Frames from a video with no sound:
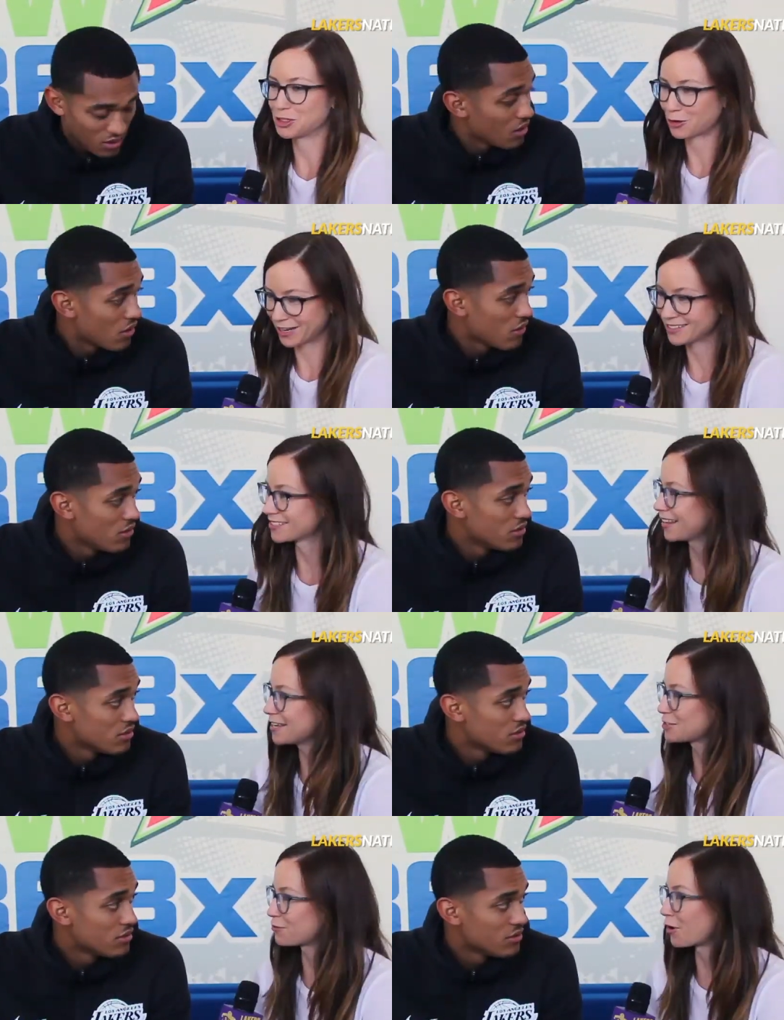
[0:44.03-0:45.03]

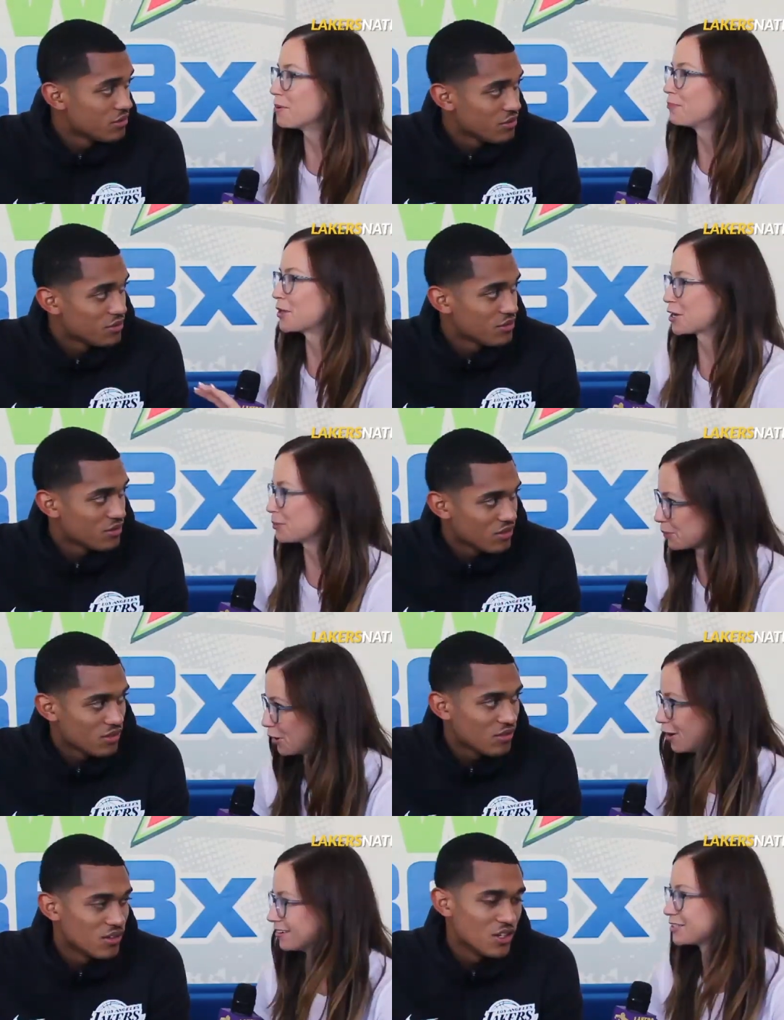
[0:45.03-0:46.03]
Speaker 1: translates from pickup
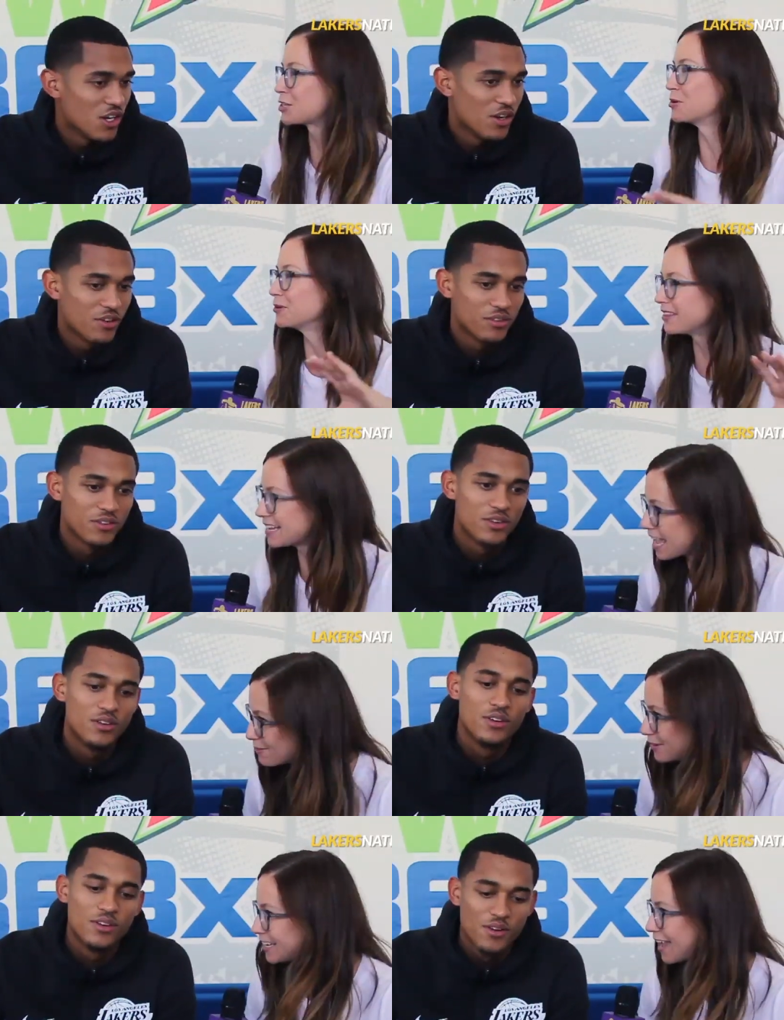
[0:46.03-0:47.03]
ball to the
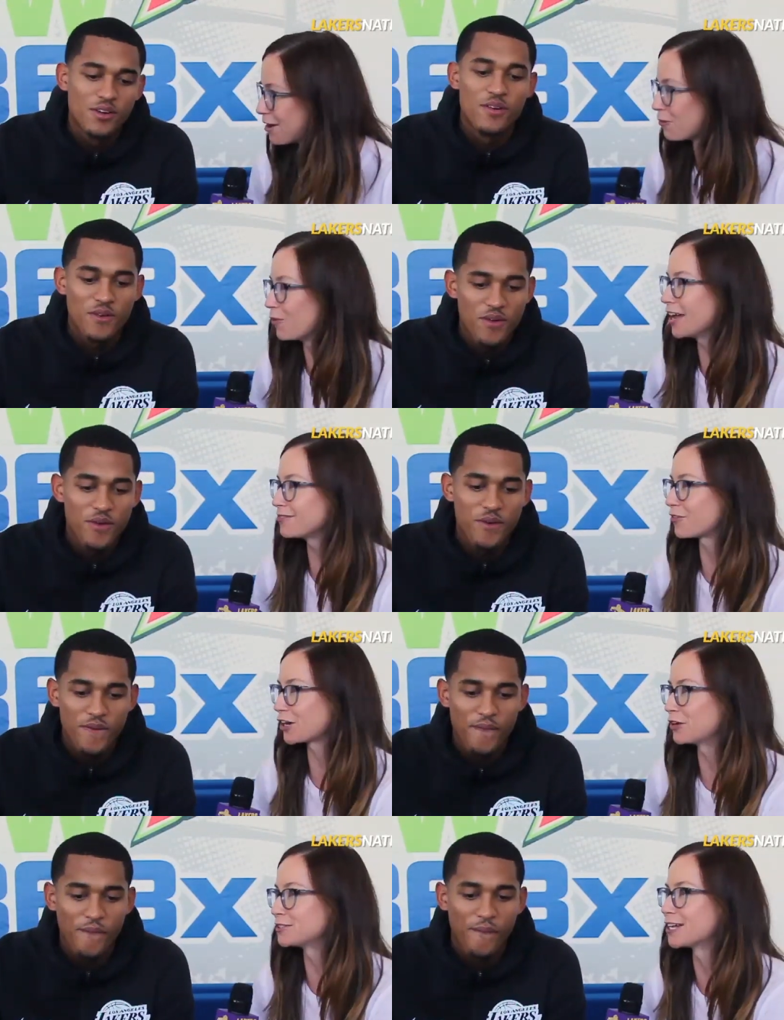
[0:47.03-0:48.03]
NBA. What for
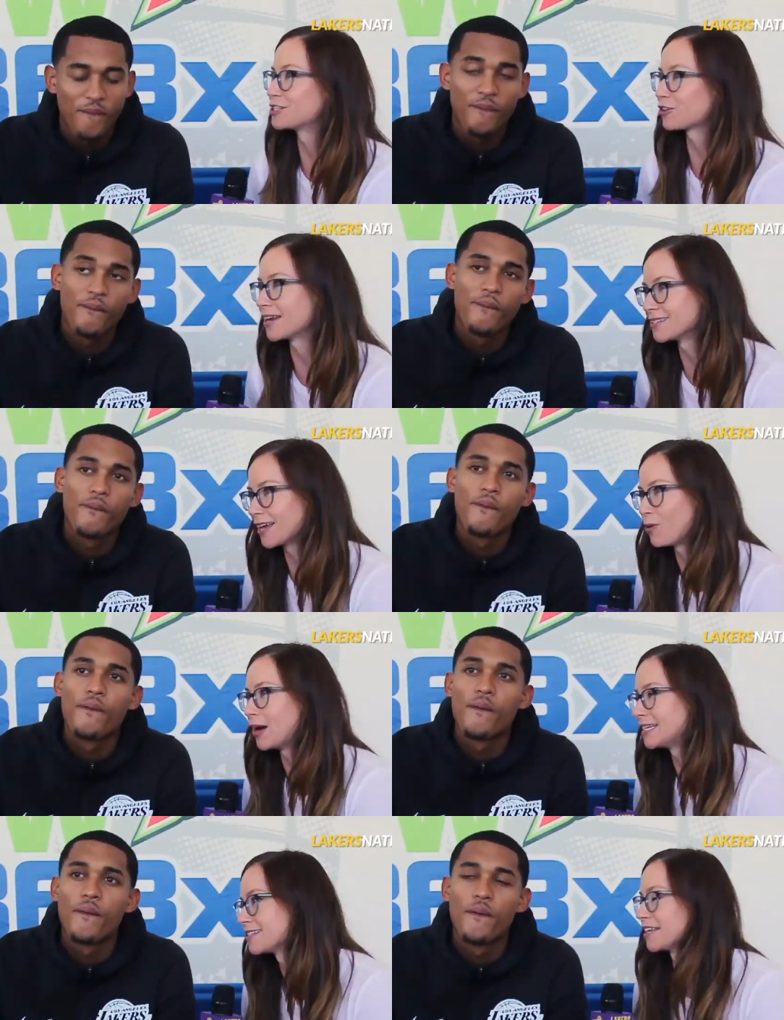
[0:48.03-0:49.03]
you does translate?
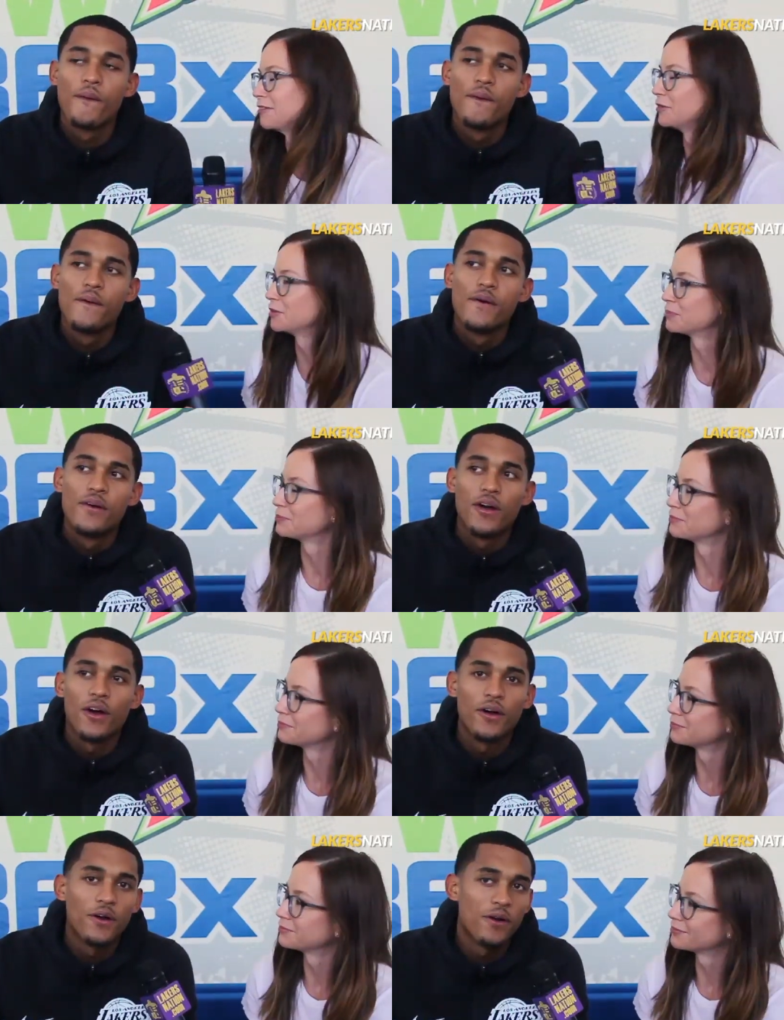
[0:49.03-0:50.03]
What doesn't?
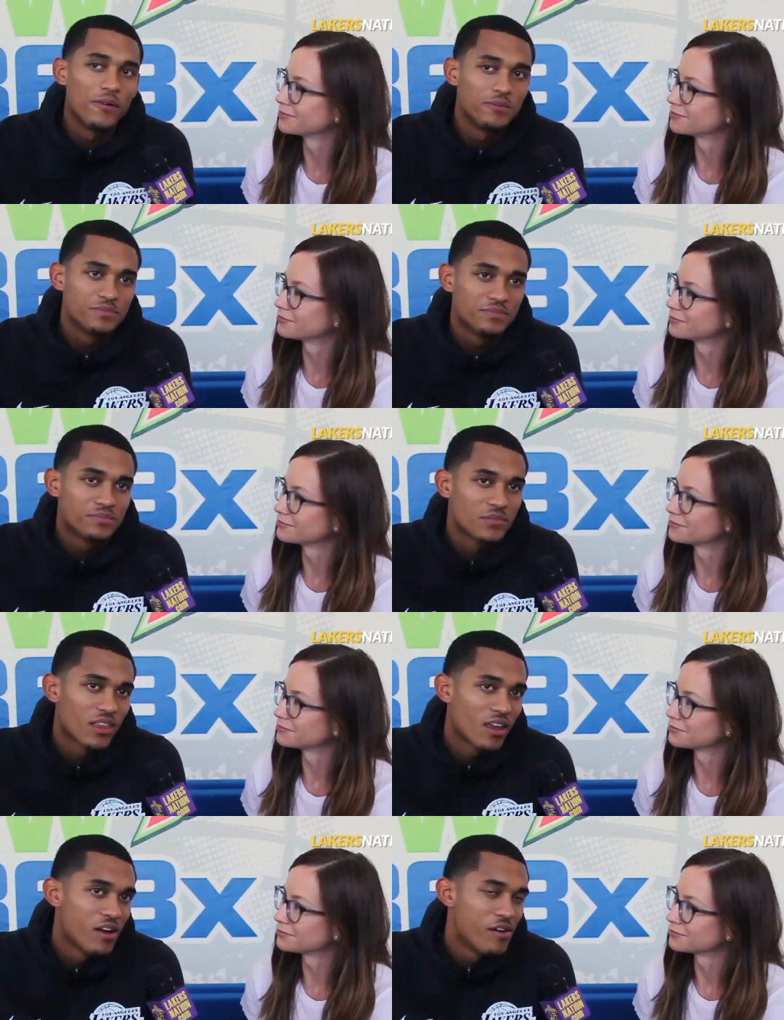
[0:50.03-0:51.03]
Speaker 2: Um,
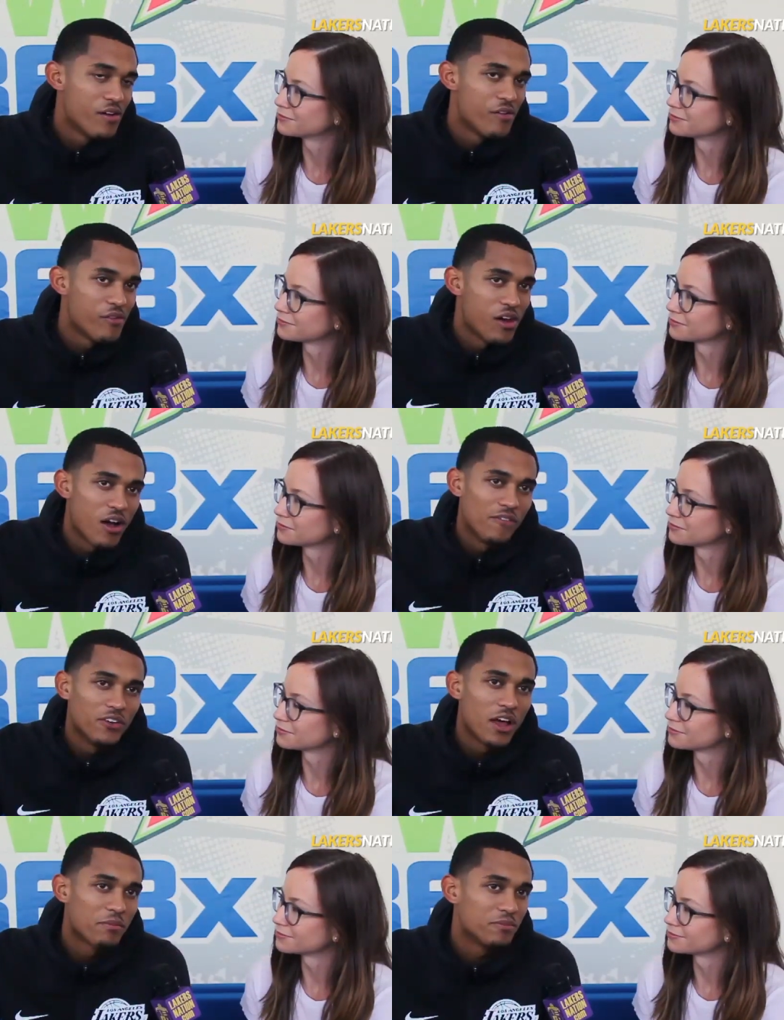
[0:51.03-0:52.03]
I
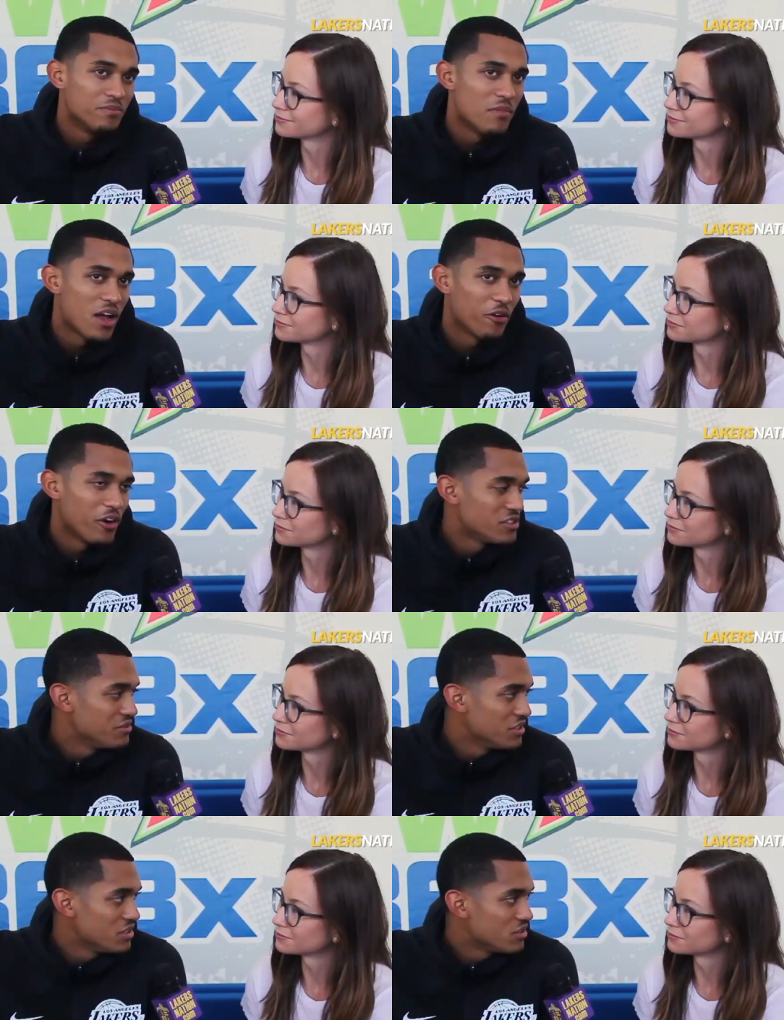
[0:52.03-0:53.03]
feel like my
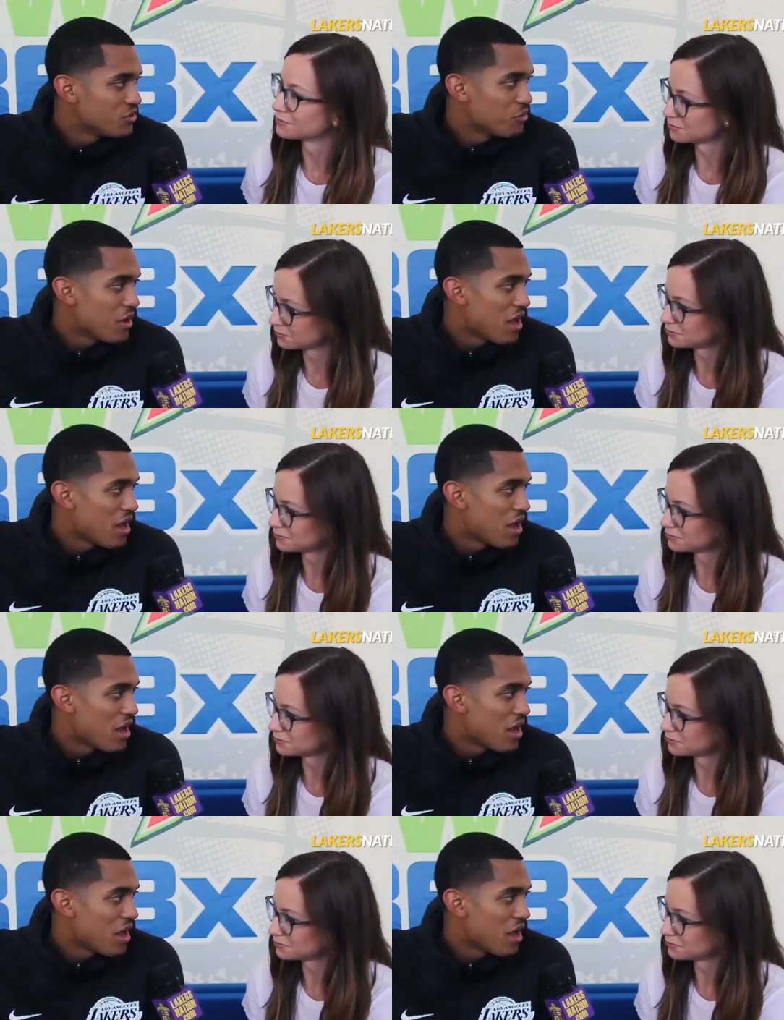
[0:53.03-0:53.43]
aggressiveness and the way